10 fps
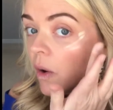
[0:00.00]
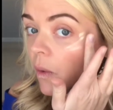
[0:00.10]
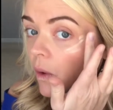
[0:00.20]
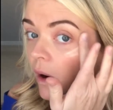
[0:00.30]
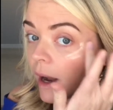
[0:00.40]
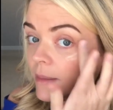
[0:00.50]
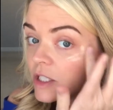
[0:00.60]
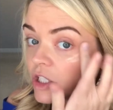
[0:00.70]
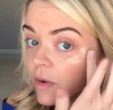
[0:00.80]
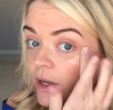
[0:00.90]
or I'm
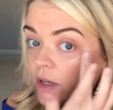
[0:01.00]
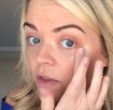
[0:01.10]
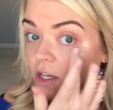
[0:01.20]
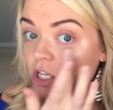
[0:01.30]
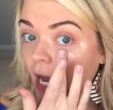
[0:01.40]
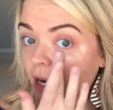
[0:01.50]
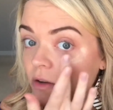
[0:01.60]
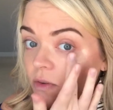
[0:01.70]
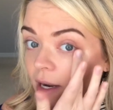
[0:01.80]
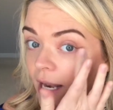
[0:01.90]
just showing you the
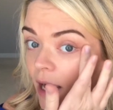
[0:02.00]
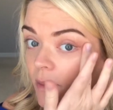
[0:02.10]
shadows right now,